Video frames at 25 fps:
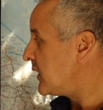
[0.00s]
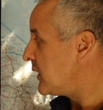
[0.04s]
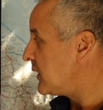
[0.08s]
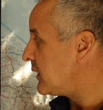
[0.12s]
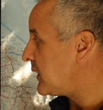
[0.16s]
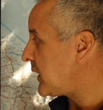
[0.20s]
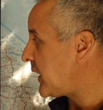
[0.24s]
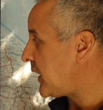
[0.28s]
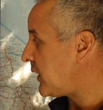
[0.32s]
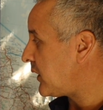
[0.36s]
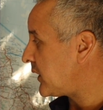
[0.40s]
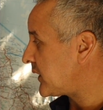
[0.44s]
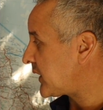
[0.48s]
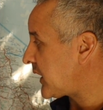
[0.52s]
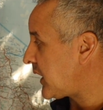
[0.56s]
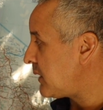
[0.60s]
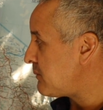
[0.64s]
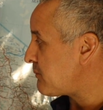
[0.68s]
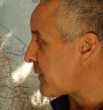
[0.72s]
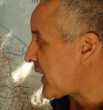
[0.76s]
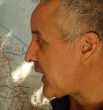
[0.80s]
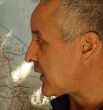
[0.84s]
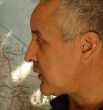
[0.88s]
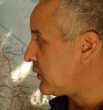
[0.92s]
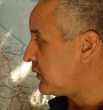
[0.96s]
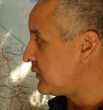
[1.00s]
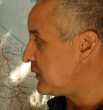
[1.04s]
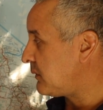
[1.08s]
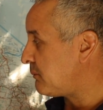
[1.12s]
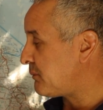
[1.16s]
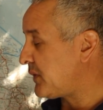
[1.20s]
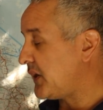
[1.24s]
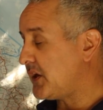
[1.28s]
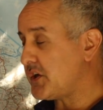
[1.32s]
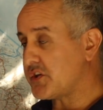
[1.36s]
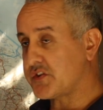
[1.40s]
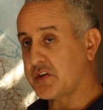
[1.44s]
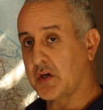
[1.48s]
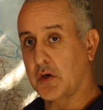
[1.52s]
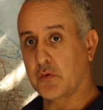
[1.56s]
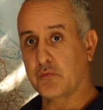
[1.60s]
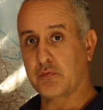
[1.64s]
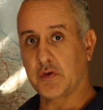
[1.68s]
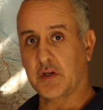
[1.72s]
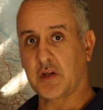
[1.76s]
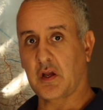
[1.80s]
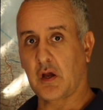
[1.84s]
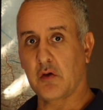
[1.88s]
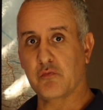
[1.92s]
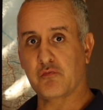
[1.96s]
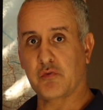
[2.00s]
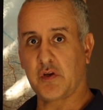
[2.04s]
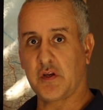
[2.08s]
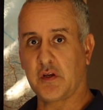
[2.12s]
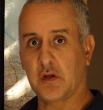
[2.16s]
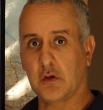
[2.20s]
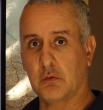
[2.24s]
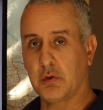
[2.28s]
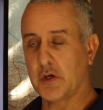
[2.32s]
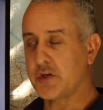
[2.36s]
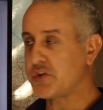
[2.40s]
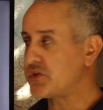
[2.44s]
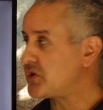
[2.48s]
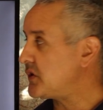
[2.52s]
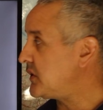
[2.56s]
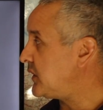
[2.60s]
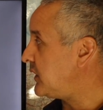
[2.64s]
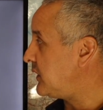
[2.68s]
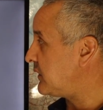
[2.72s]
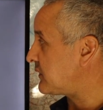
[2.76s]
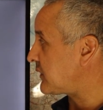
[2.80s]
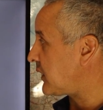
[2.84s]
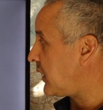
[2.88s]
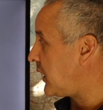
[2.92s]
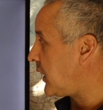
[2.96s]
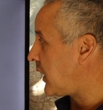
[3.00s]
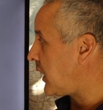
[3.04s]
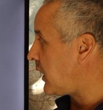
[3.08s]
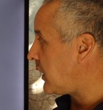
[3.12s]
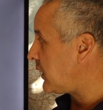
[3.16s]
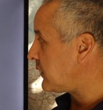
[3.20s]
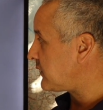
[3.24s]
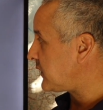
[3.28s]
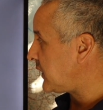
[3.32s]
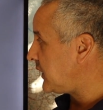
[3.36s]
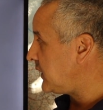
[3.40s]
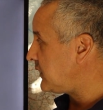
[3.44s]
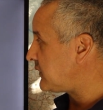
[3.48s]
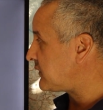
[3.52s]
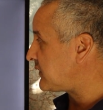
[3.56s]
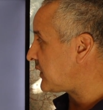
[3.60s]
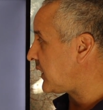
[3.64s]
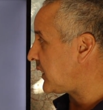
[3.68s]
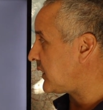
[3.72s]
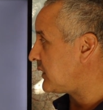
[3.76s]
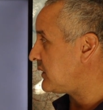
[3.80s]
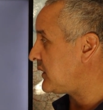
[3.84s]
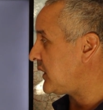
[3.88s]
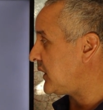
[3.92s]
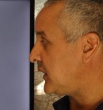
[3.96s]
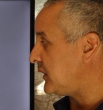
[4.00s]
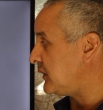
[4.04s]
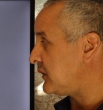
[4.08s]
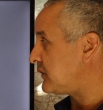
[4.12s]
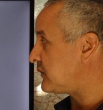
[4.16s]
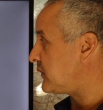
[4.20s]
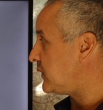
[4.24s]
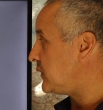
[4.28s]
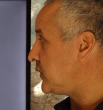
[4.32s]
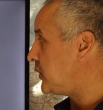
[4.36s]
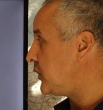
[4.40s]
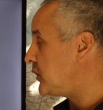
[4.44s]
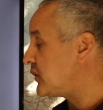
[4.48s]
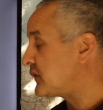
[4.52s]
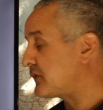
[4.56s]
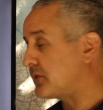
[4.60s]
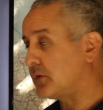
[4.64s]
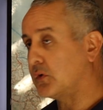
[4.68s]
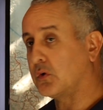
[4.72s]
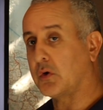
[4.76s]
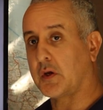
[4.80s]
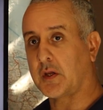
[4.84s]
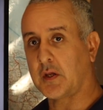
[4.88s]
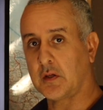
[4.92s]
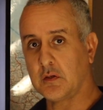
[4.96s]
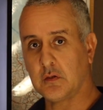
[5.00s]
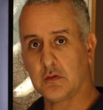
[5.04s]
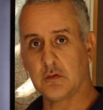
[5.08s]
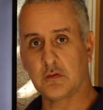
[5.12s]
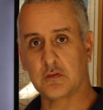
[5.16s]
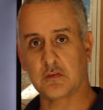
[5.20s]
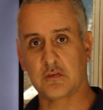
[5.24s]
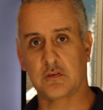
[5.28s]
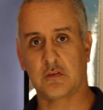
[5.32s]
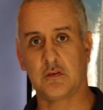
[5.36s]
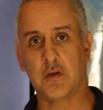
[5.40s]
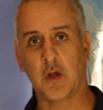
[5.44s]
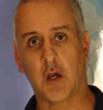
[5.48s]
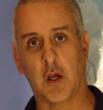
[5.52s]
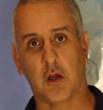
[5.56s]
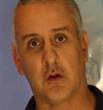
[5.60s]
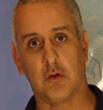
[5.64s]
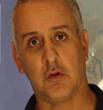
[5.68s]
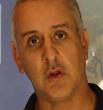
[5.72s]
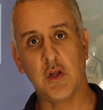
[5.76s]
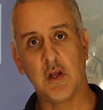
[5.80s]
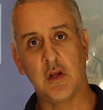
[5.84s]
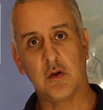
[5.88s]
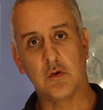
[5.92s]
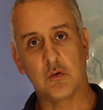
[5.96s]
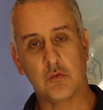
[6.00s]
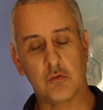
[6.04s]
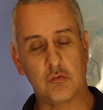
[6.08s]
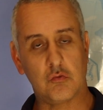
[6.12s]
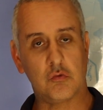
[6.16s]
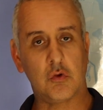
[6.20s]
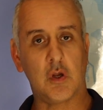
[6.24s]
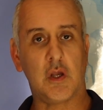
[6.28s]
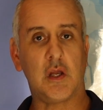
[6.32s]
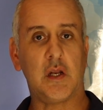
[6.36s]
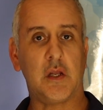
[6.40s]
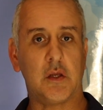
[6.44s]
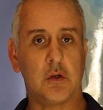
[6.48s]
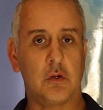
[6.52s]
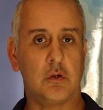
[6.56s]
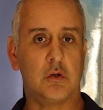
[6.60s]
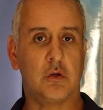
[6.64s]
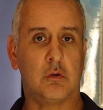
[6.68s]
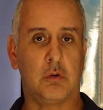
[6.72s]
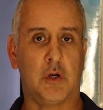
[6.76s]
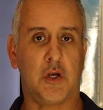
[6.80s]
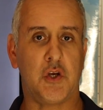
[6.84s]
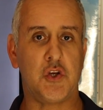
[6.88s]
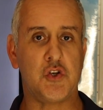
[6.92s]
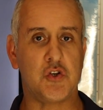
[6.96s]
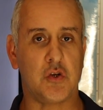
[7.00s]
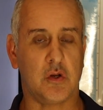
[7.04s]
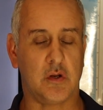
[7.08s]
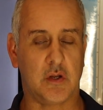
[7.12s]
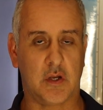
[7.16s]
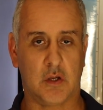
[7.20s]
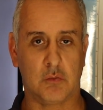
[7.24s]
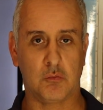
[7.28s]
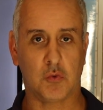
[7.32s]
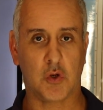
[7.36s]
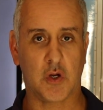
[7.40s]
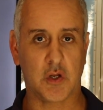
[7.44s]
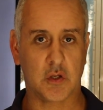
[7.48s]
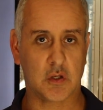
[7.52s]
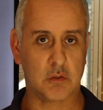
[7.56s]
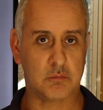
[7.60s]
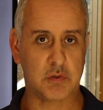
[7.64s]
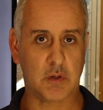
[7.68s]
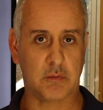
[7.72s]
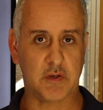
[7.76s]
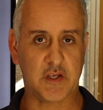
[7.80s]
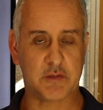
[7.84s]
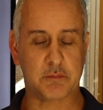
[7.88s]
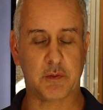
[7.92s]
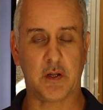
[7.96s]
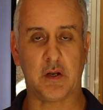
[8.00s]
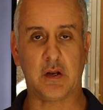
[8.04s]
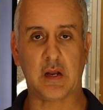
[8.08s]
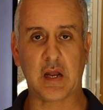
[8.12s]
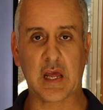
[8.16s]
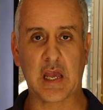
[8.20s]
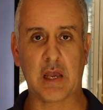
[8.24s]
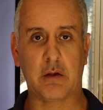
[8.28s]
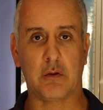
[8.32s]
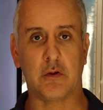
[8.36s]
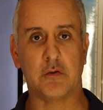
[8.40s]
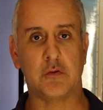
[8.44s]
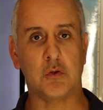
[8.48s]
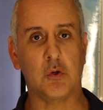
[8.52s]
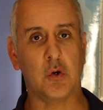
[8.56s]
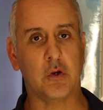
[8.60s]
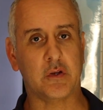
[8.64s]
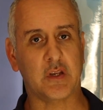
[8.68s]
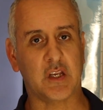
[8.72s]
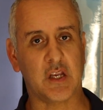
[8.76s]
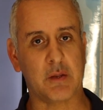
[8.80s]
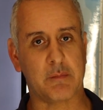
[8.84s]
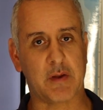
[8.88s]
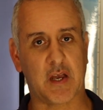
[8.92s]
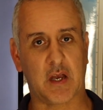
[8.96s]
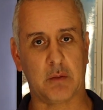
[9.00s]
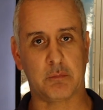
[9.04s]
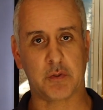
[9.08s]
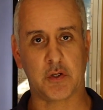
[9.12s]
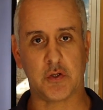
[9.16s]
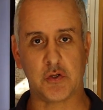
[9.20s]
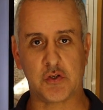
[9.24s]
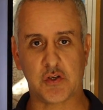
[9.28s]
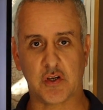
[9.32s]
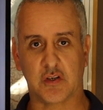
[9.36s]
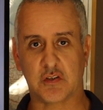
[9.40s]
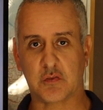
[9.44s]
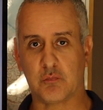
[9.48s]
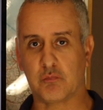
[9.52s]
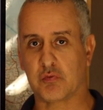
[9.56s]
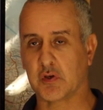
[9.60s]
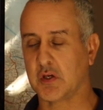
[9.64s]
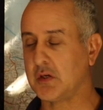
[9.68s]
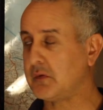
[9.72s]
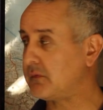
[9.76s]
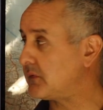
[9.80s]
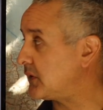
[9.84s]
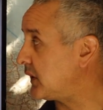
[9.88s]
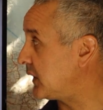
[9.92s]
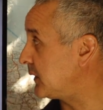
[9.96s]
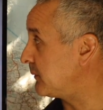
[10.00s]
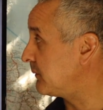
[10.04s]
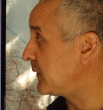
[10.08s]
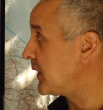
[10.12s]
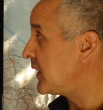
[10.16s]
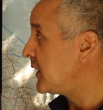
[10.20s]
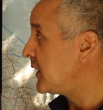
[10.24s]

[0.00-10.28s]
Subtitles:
Now, again, back on the beach self-recovery, the question is, are these techniques useful in snow? Really good question, and one I could probably spend an hour talking about, but just briefly.